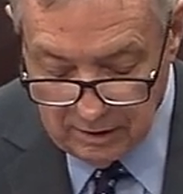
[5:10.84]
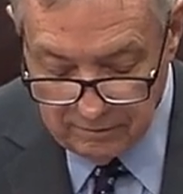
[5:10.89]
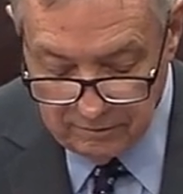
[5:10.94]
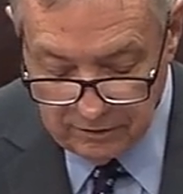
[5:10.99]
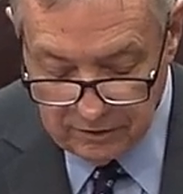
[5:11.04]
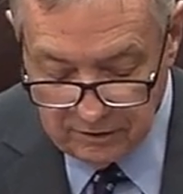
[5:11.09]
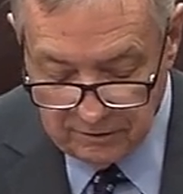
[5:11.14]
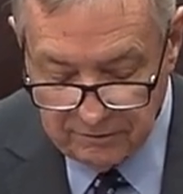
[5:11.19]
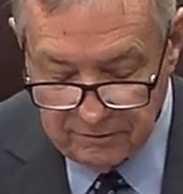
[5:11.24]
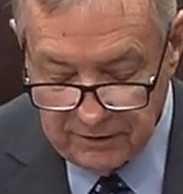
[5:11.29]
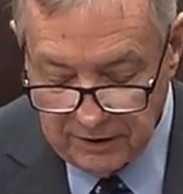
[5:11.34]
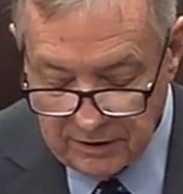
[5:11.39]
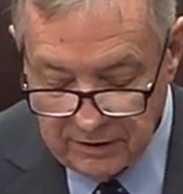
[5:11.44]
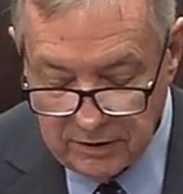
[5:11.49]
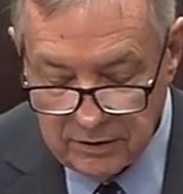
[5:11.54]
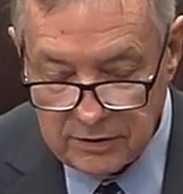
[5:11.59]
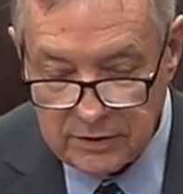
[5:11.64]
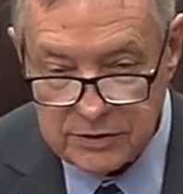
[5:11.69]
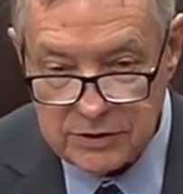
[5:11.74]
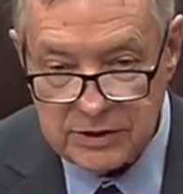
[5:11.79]
for their
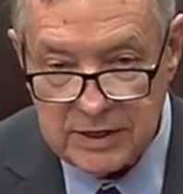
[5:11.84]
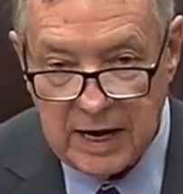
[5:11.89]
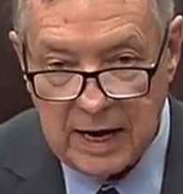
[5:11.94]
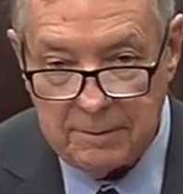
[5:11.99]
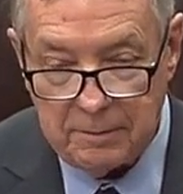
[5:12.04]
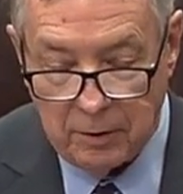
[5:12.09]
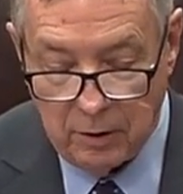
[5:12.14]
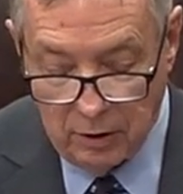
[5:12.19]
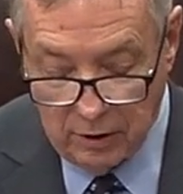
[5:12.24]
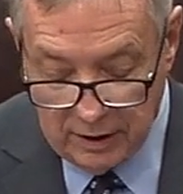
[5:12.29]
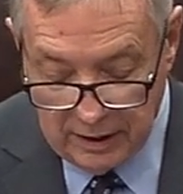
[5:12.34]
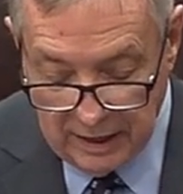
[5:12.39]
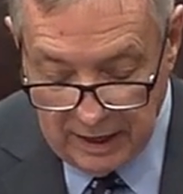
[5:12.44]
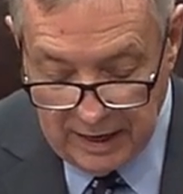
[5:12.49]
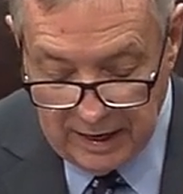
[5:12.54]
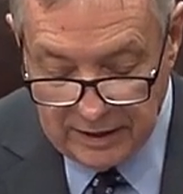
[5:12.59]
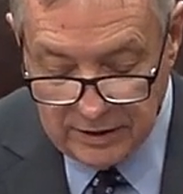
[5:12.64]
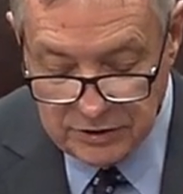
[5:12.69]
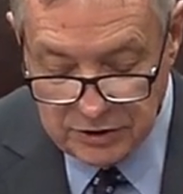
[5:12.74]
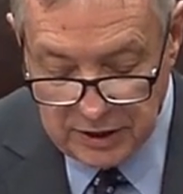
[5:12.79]
failure to stop
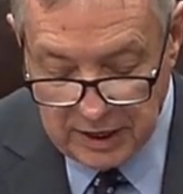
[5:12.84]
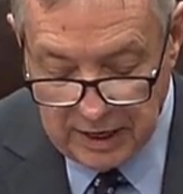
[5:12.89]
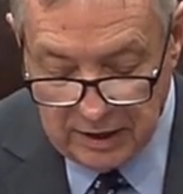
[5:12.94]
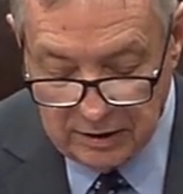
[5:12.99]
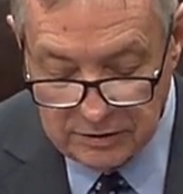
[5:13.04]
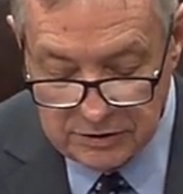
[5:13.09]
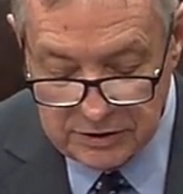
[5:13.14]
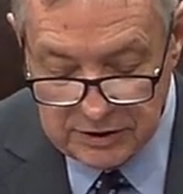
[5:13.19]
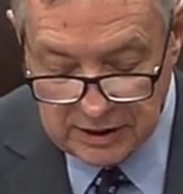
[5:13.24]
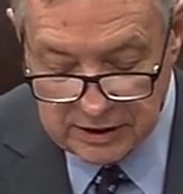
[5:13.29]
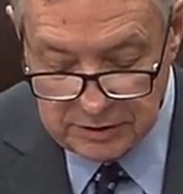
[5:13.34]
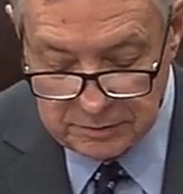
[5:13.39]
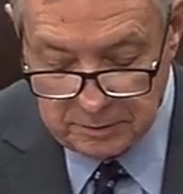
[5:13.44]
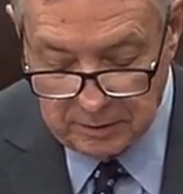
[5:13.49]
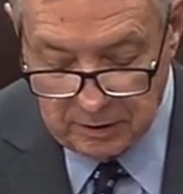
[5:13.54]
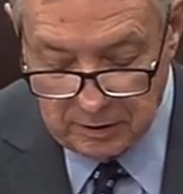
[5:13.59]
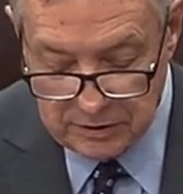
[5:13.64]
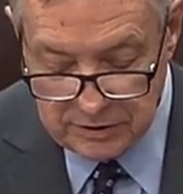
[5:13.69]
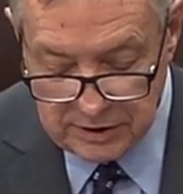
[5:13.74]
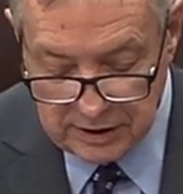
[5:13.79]
online child sex,
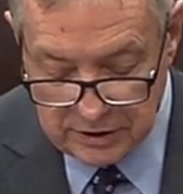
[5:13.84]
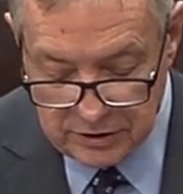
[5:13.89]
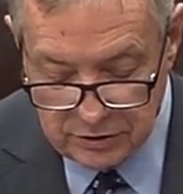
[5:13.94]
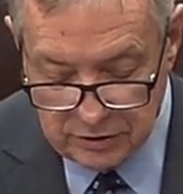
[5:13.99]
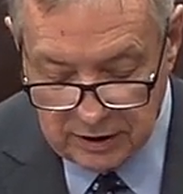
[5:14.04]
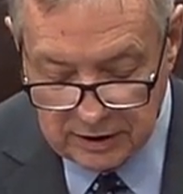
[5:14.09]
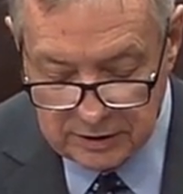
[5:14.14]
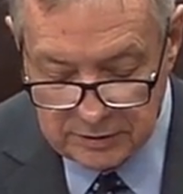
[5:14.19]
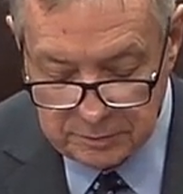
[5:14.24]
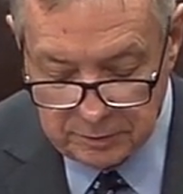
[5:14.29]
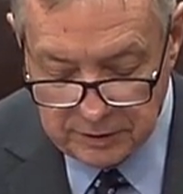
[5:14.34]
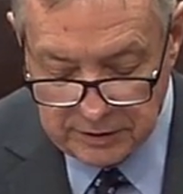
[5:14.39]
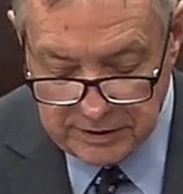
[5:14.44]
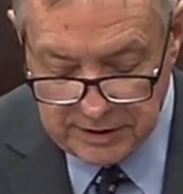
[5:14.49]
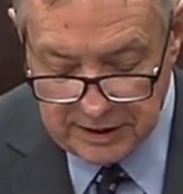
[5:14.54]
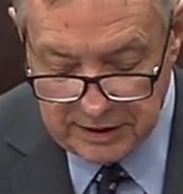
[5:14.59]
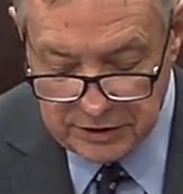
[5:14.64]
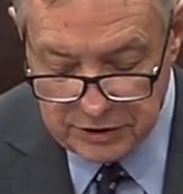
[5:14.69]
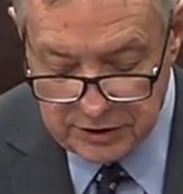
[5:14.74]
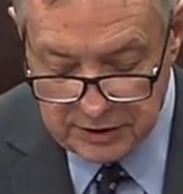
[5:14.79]
sexual
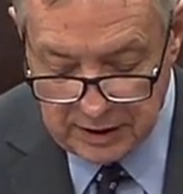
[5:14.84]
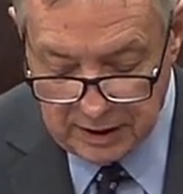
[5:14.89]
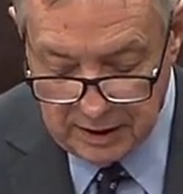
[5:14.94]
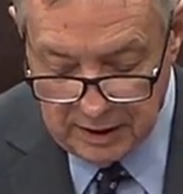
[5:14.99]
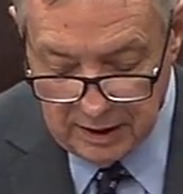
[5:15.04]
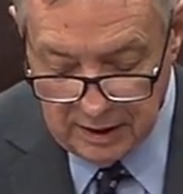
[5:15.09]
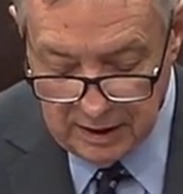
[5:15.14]
exploitation